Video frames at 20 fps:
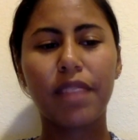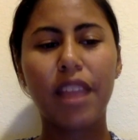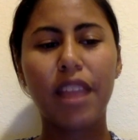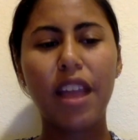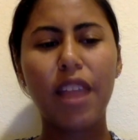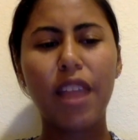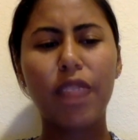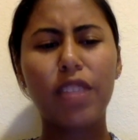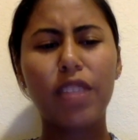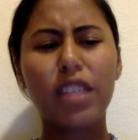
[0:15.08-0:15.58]

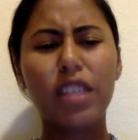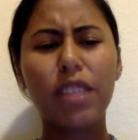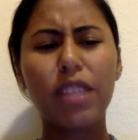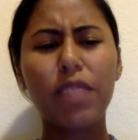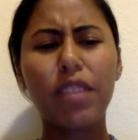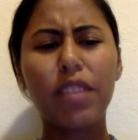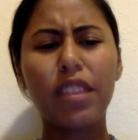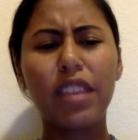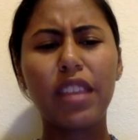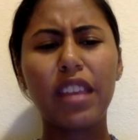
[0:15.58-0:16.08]
When
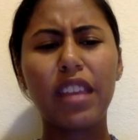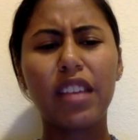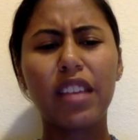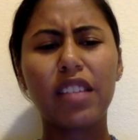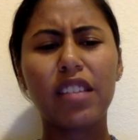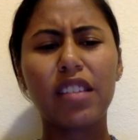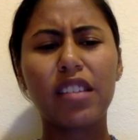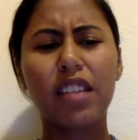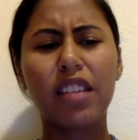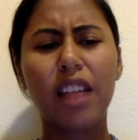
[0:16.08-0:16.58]
someone
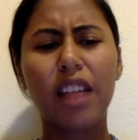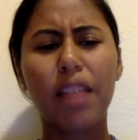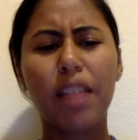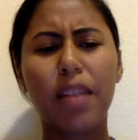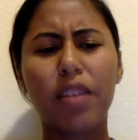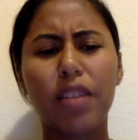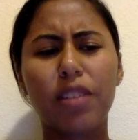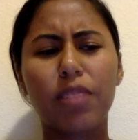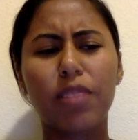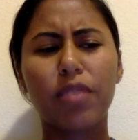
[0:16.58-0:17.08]
thinks about
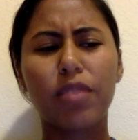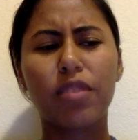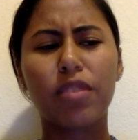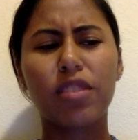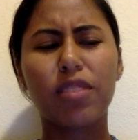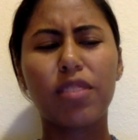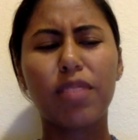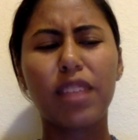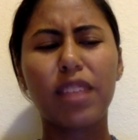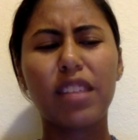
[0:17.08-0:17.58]
sports, their
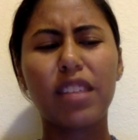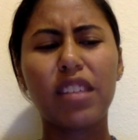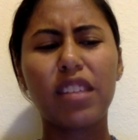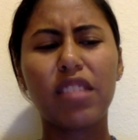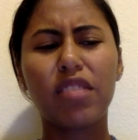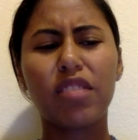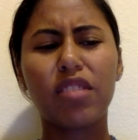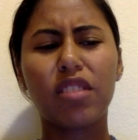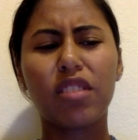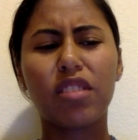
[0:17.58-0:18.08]
minds either
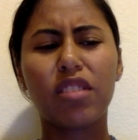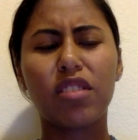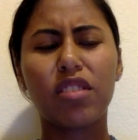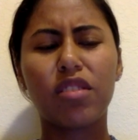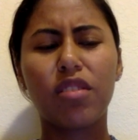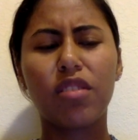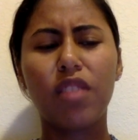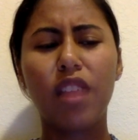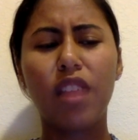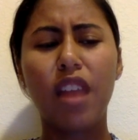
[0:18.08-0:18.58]
turn to
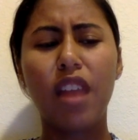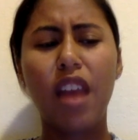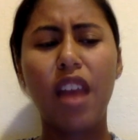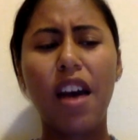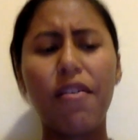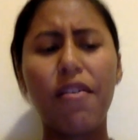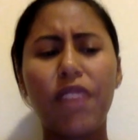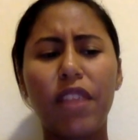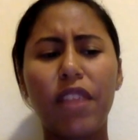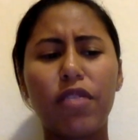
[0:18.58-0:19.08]
a
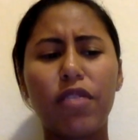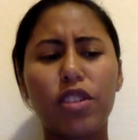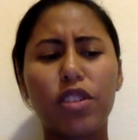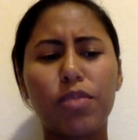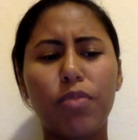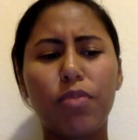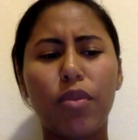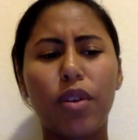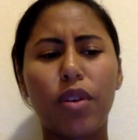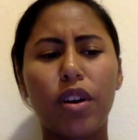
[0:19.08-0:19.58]
favorite
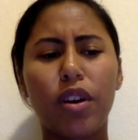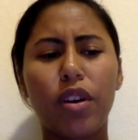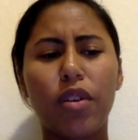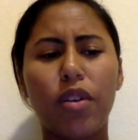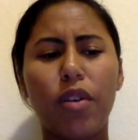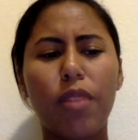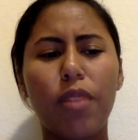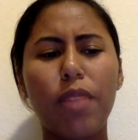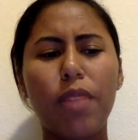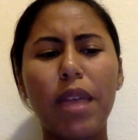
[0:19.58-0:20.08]
sport, or
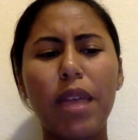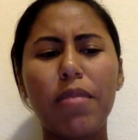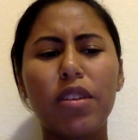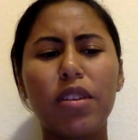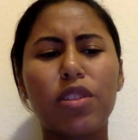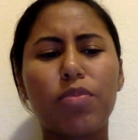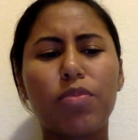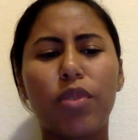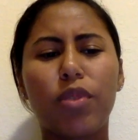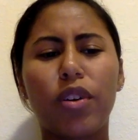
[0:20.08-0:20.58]
maybe a
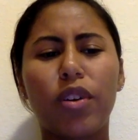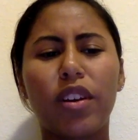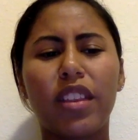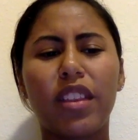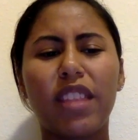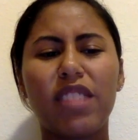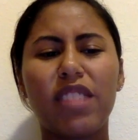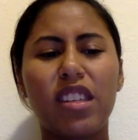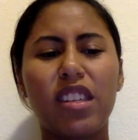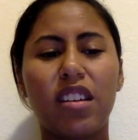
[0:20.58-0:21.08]
sport they've
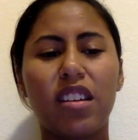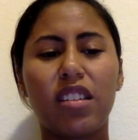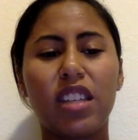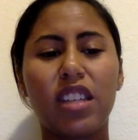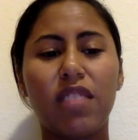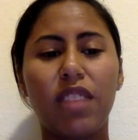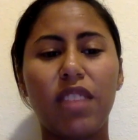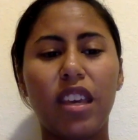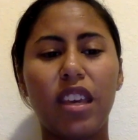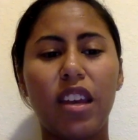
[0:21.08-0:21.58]
seen on
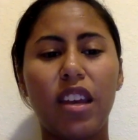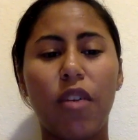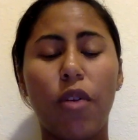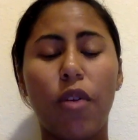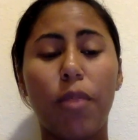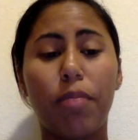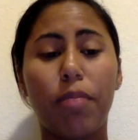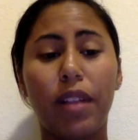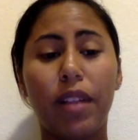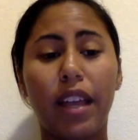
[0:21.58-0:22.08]
TV or
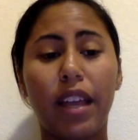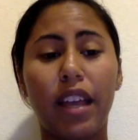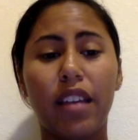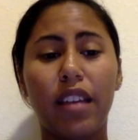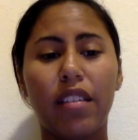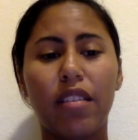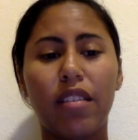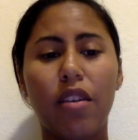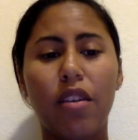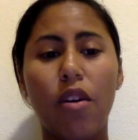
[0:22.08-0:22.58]
played,
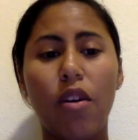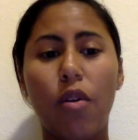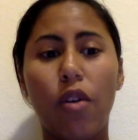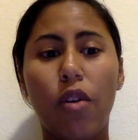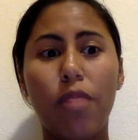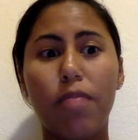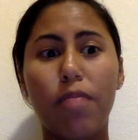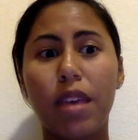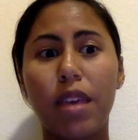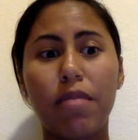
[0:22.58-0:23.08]
or
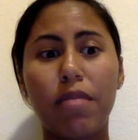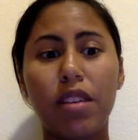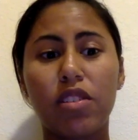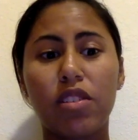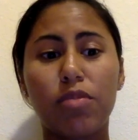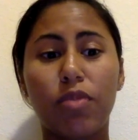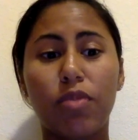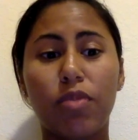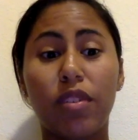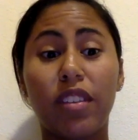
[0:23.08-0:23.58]
maybe a
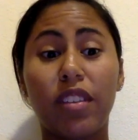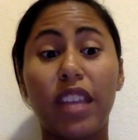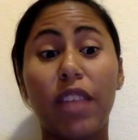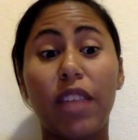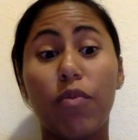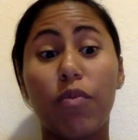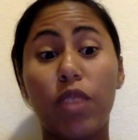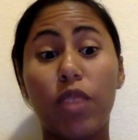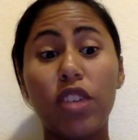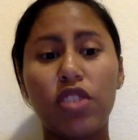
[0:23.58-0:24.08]
sport they
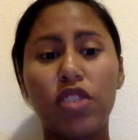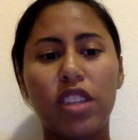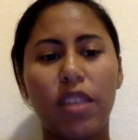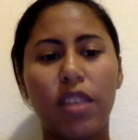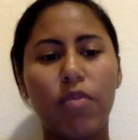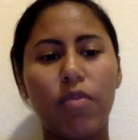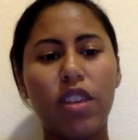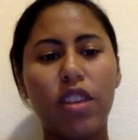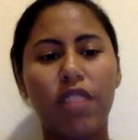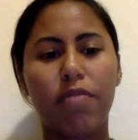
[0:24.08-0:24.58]
wish they
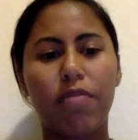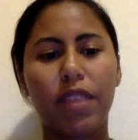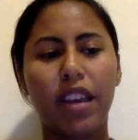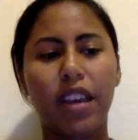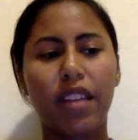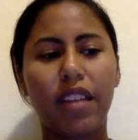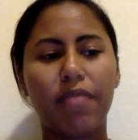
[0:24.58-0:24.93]
would have played.